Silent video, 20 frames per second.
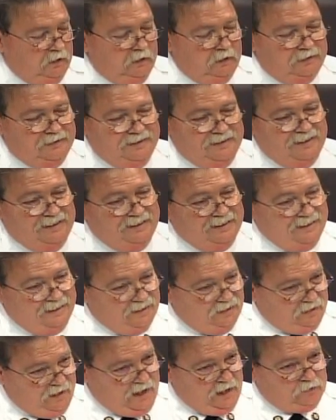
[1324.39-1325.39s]
didn't
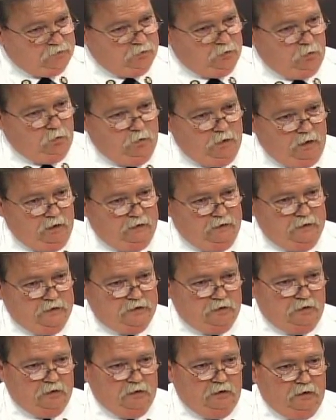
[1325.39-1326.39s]
interact real well
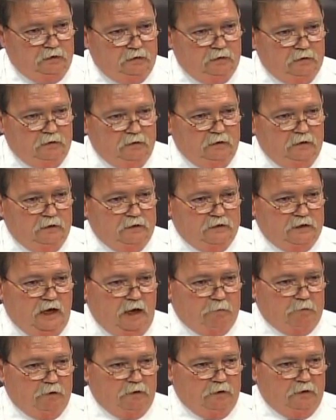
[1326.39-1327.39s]
initially in
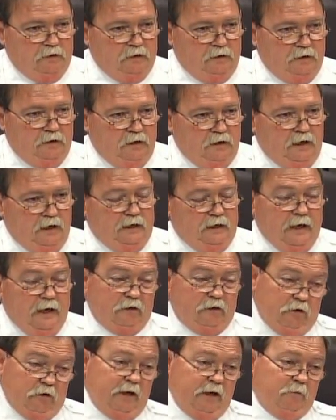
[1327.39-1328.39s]
Joplin, and
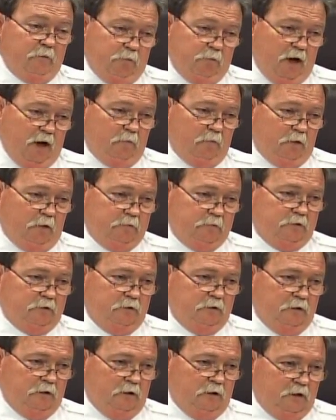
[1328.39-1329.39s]
that created problems.
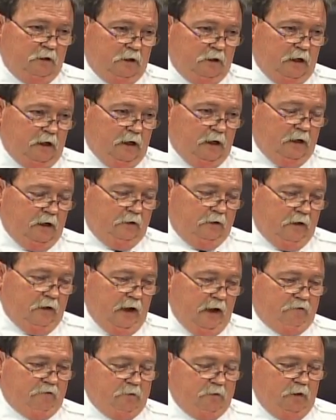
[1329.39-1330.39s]
You
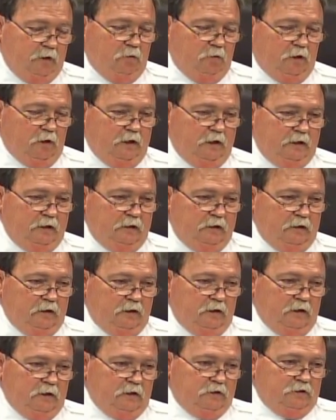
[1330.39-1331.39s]
have to be willing
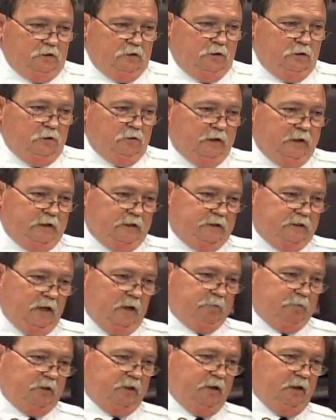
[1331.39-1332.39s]
to
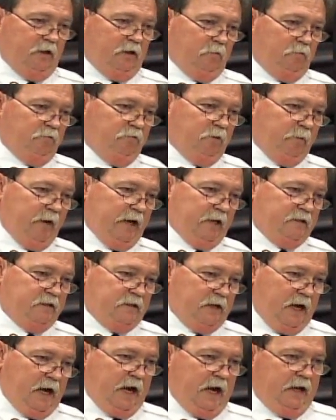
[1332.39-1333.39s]
accept the help from
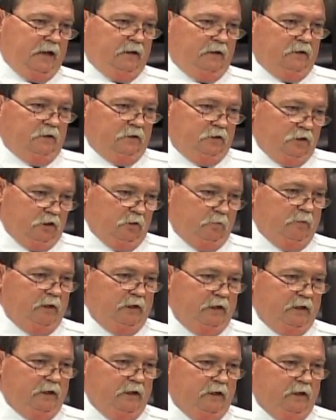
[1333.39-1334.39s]
outside your
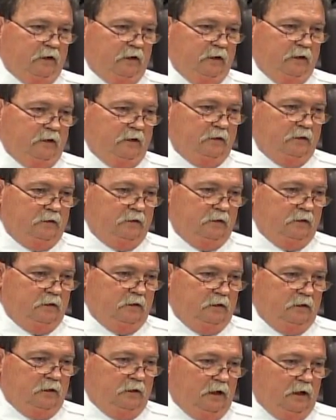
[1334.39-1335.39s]
immediate area
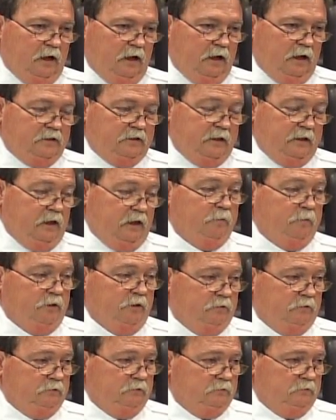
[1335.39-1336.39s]
to help
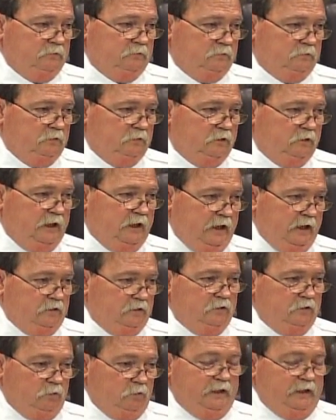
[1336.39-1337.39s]
you. We
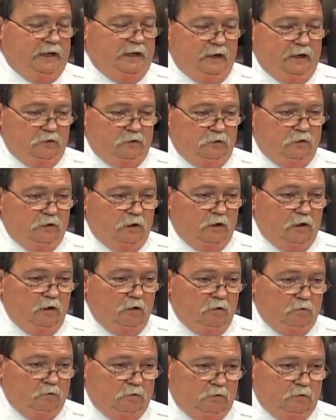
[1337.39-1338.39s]
can't do it alone.